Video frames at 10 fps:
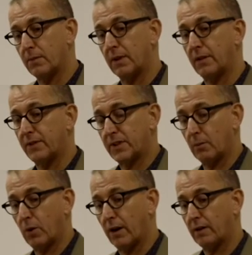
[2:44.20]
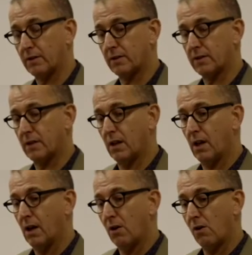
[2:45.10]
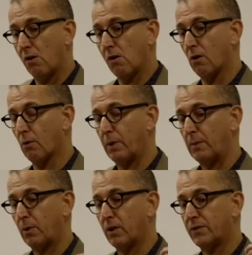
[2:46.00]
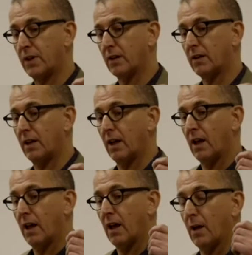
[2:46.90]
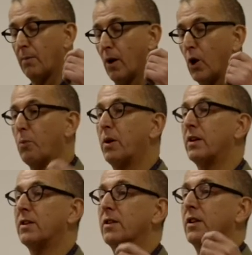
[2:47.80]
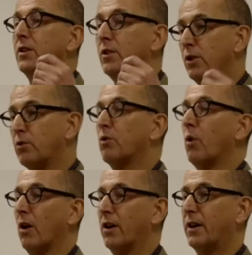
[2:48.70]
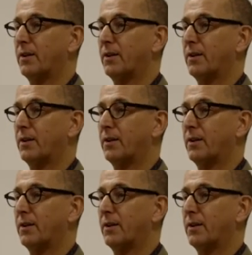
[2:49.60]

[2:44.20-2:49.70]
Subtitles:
lived somewhere else, or people who've done open youth work.